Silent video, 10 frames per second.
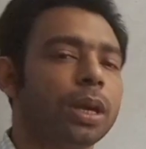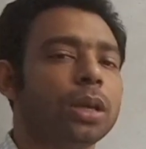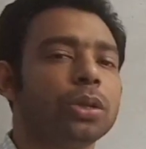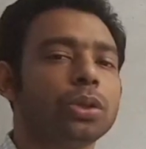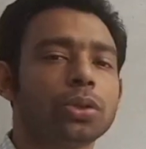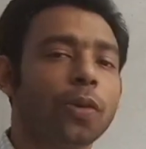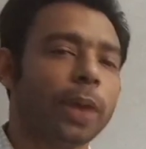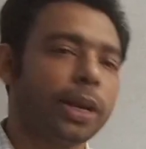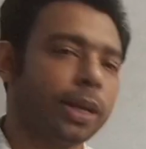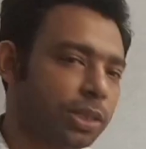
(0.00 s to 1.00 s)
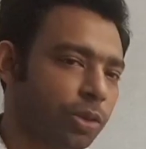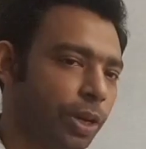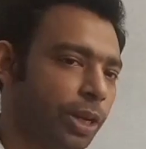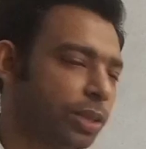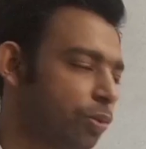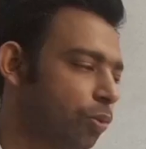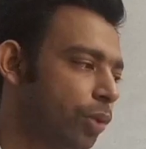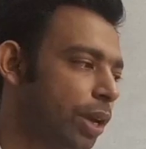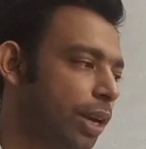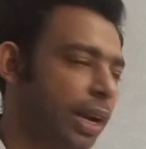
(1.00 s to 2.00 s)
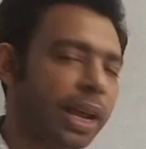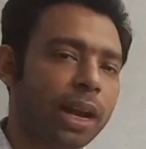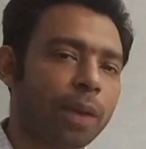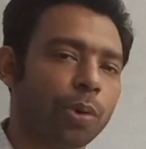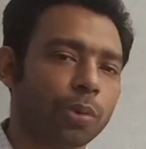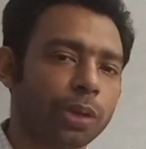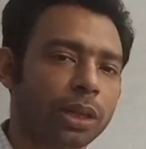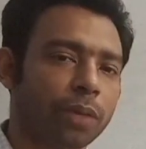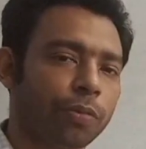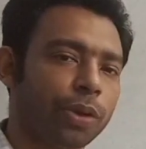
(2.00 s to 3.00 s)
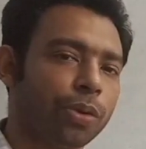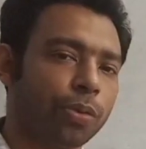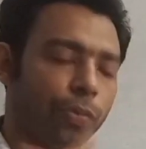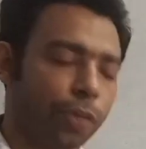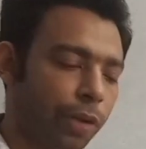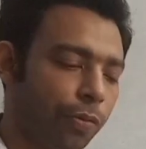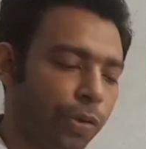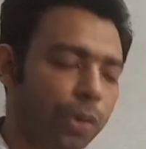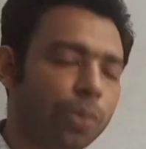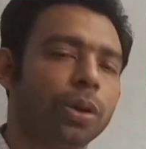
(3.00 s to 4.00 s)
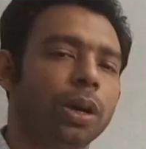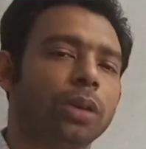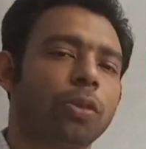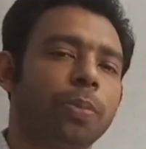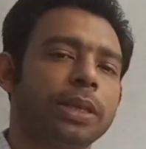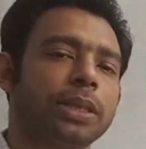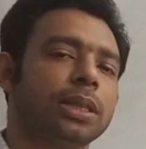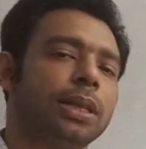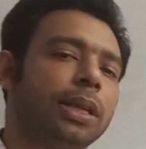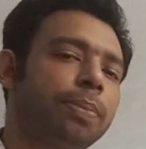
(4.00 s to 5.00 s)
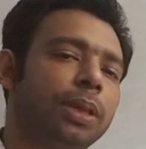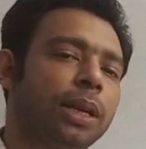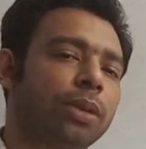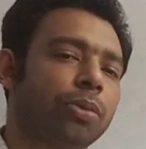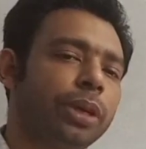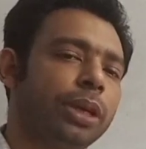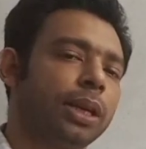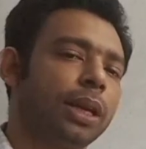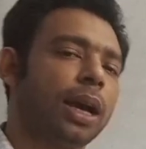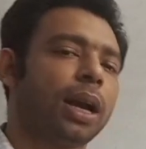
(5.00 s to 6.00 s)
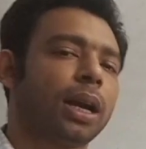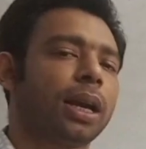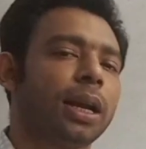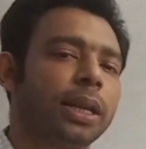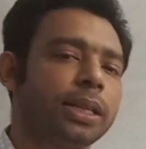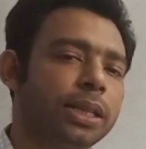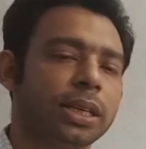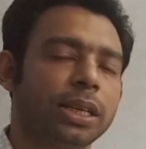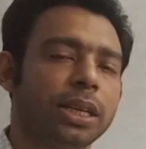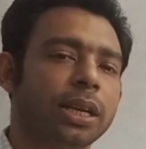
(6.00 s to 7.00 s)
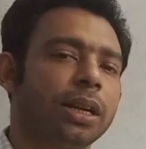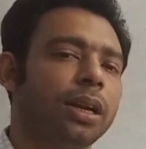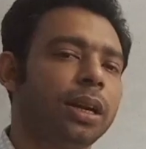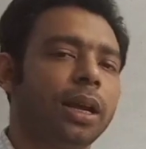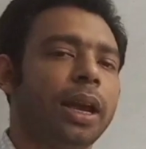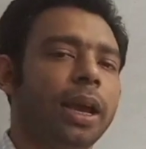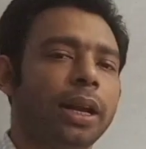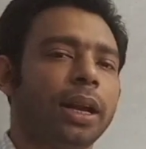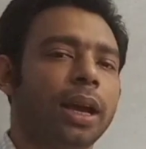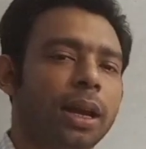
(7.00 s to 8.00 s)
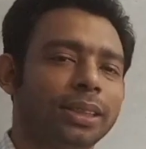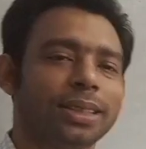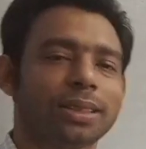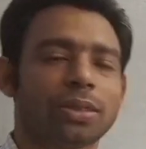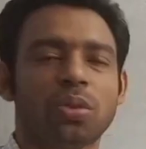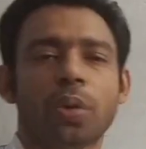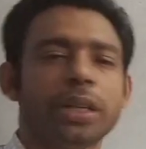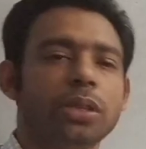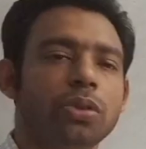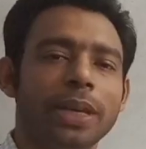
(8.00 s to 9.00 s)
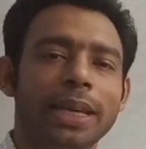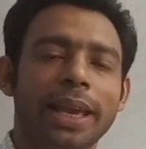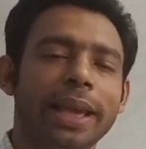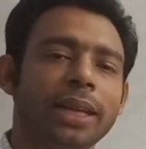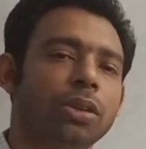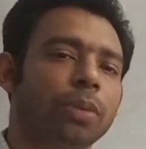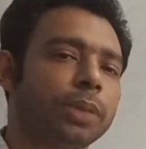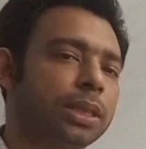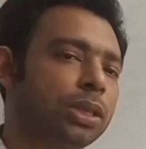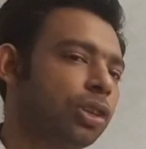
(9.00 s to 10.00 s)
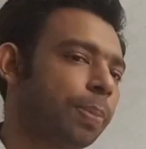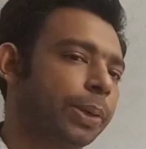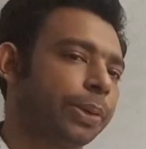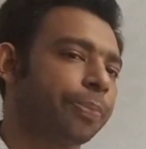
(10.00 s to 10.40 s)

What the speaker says: So my dear students, we are near about with a very few topics is left that we are connecting here and are just going to be end of this chapter.